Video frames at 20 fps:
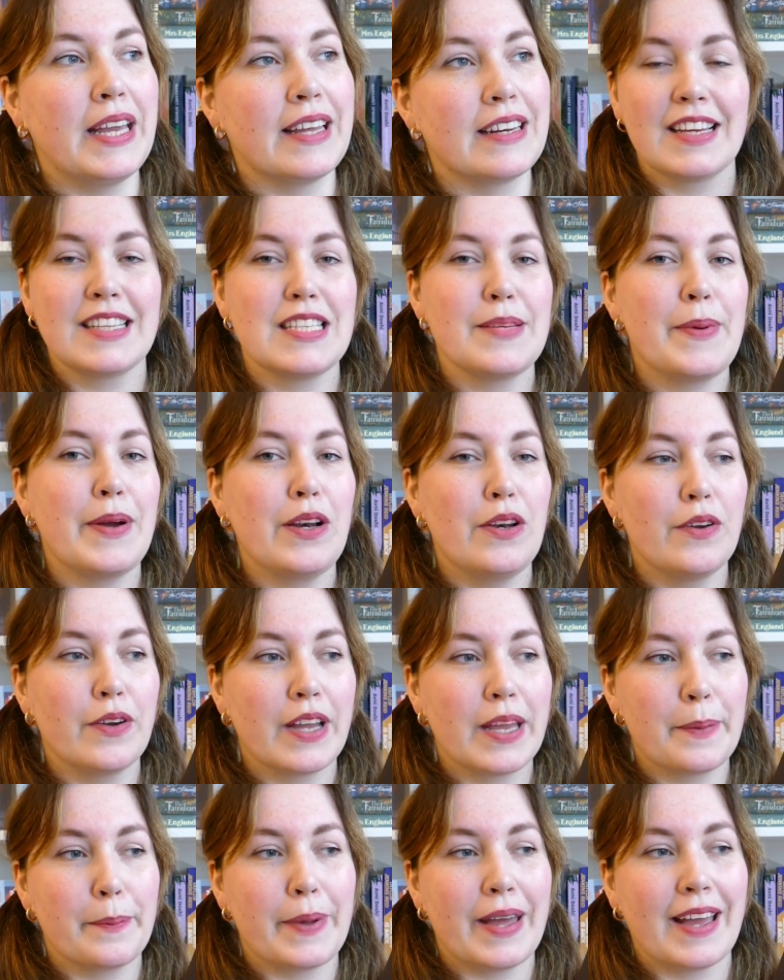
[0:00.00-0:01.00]
And it's about
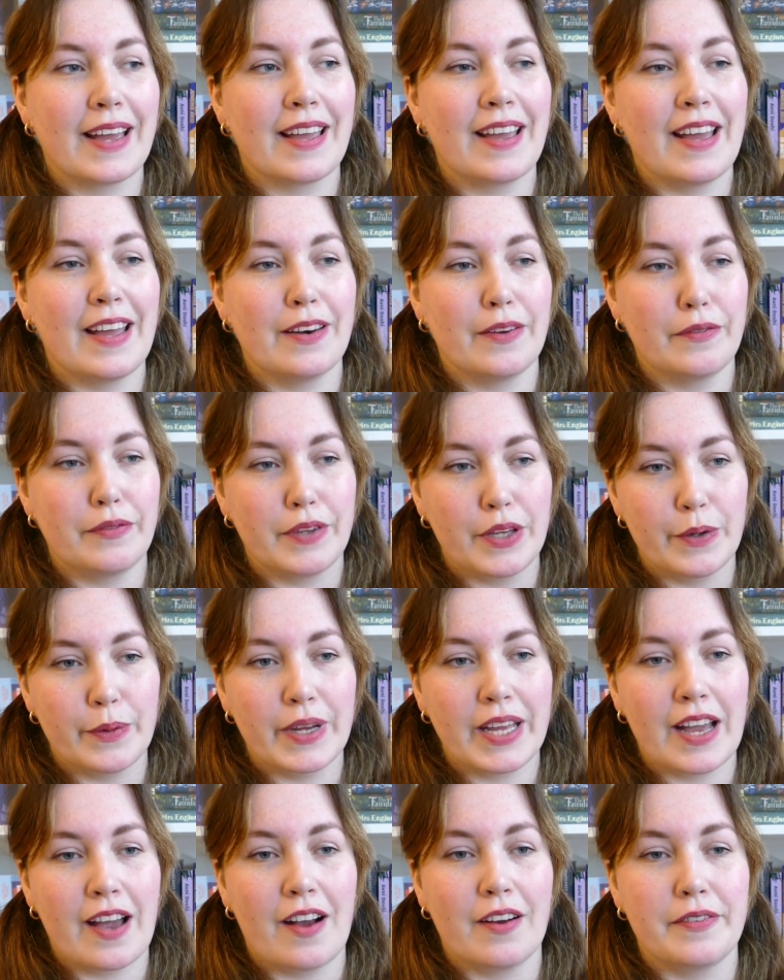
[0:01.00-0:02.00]
looking back and
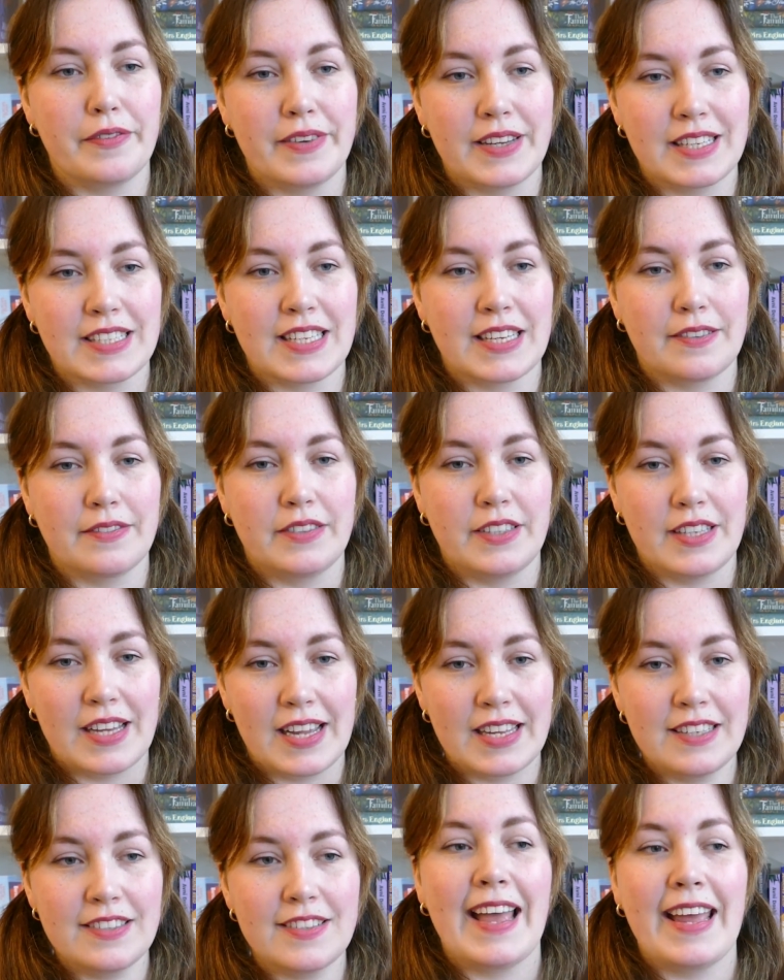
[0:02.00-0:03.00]
viewing how things have
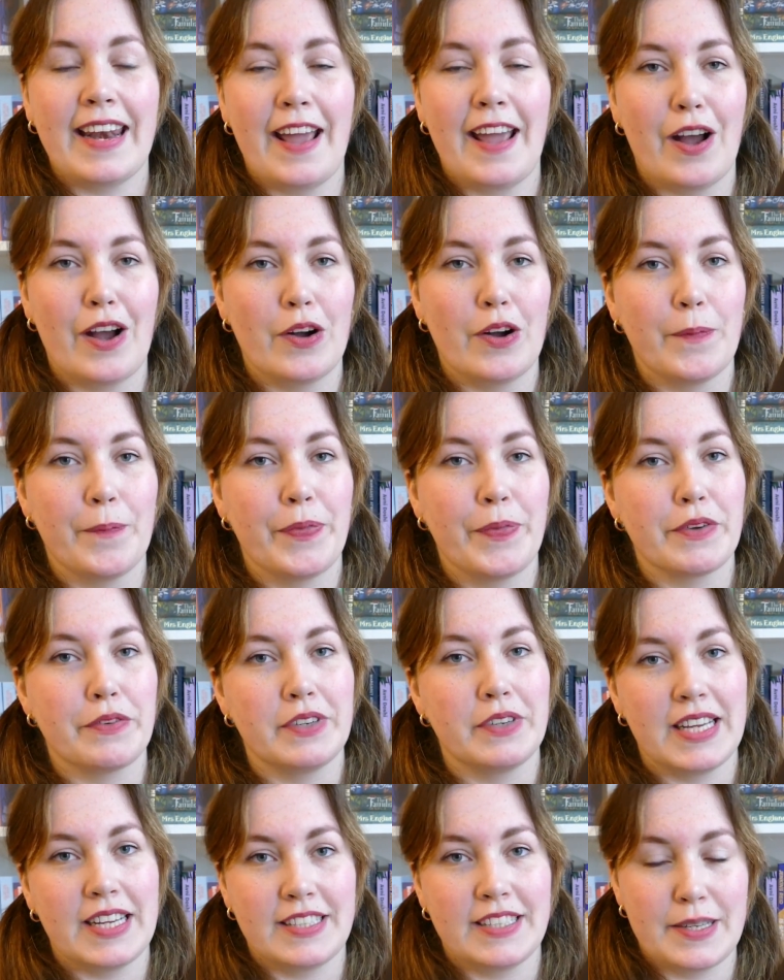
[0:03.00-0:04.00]
changed and how the
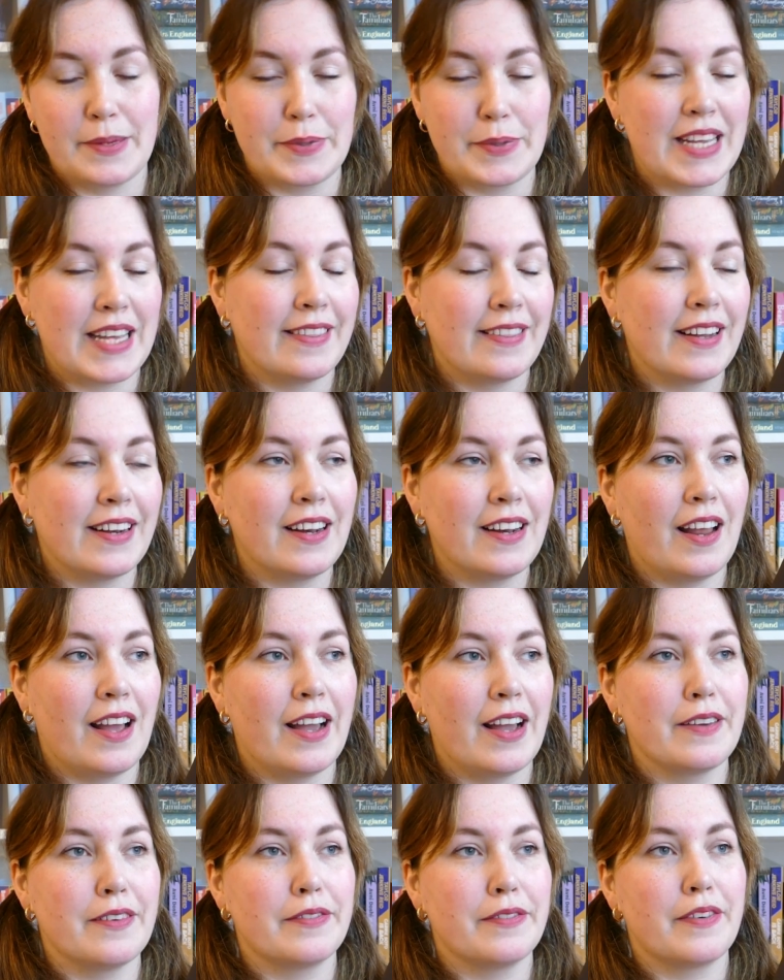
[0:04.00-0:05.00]
relationships in their
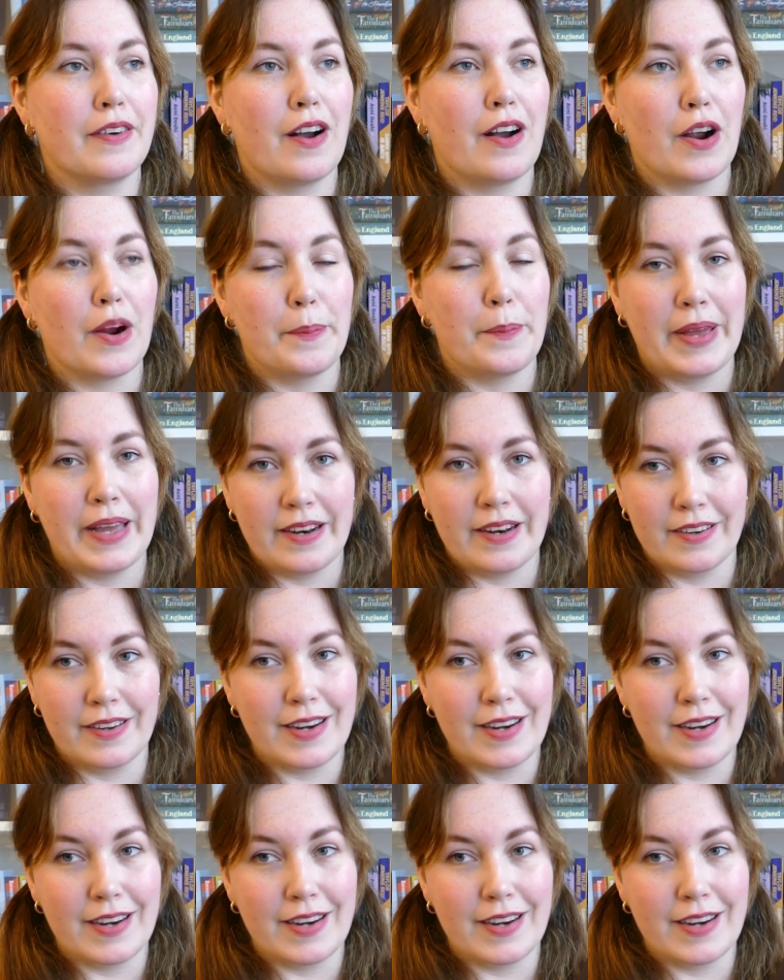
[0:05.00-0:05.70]
life are better